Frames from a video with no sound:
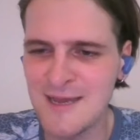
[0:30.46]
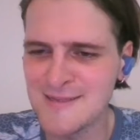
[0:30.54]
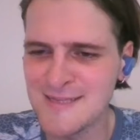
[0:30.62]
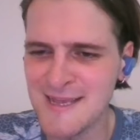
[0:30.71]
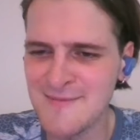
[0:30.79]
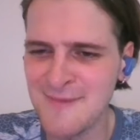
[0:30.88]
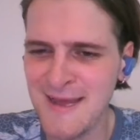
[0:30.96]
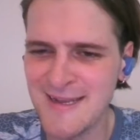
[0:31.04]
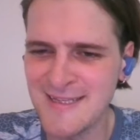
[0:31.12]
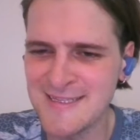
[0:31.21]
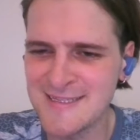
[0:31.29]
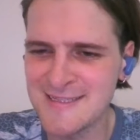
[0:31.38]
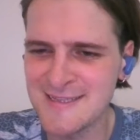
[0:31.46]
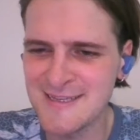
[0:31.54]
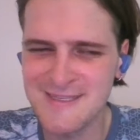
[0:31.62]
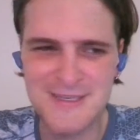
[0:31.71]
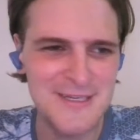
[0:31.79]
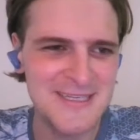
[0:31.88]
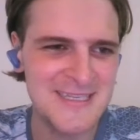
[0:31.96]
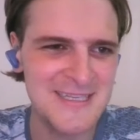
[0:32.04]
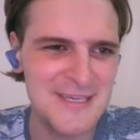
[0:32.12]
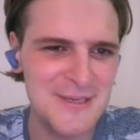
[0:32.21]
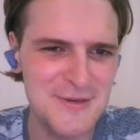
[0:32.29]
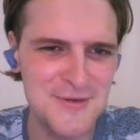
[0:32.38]
Zain, man, it's good to see
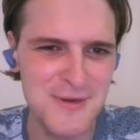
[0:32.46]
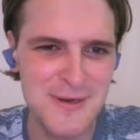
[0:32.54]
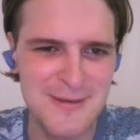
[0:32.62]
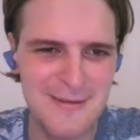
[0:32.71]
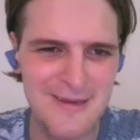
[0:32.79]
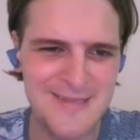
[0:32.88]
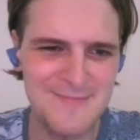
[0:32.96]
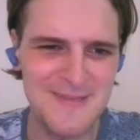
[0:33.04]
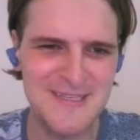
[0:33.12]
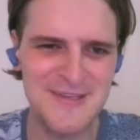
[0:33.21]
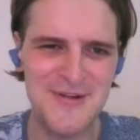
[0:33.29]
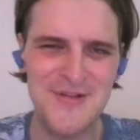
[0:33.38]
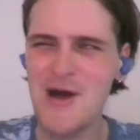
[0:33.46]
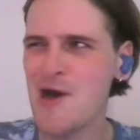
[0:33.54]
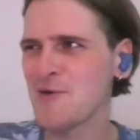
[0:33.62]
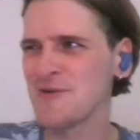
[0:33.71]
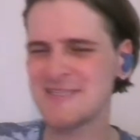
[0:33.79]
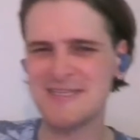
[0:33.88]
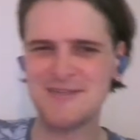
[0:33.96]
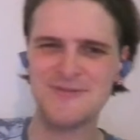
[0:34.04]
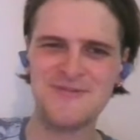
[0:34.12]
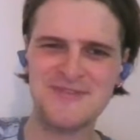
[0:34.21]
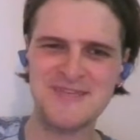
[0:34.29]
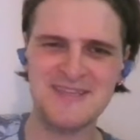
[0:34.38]
you. It's been so long since
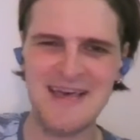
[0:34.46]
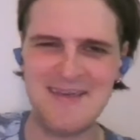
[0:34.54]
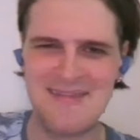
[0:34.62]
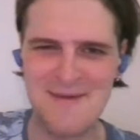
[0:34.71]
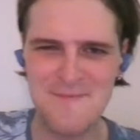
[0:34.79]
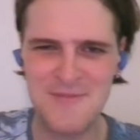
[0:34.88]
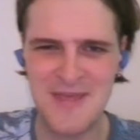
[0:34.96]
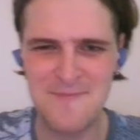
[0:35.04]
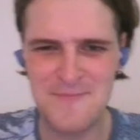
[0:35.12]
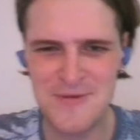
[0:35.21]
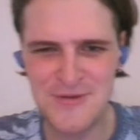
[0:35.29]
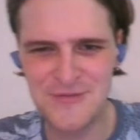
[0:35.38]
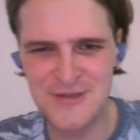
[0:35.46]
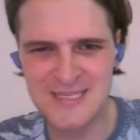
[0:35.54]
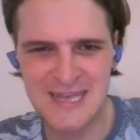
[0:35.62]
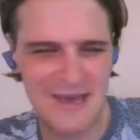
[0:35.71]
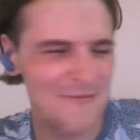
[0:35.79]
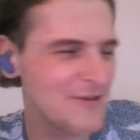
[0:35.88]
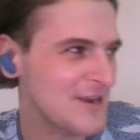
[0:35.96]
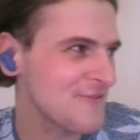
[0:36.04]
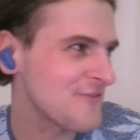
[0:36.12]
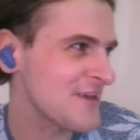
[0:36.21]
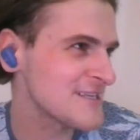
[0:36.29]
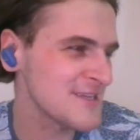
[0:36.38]
we've seen that beautiful South African
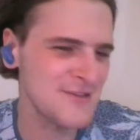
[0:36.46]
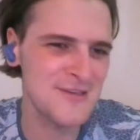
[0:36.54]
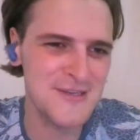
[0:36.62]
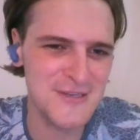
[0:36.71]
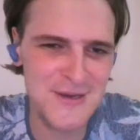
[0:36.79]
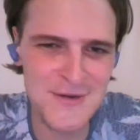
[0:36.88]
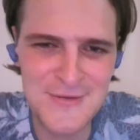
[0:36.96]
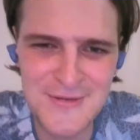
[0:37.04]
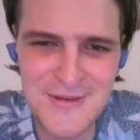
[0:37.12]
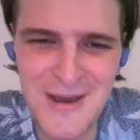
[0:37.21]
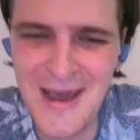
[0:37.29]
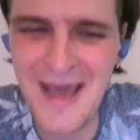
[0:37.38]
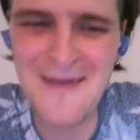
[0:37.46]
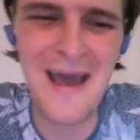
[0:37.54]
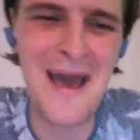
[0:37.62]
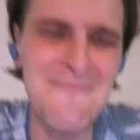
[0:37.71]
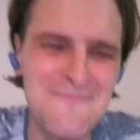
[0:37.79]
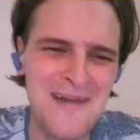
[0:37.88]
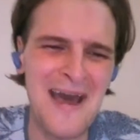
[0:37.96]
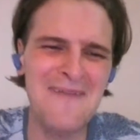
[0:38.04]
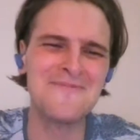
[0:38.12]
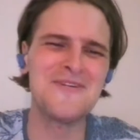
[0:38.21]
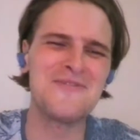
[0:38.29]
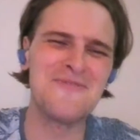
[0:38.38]
face on this show. No,
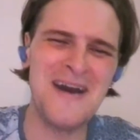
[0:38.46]
I'm good.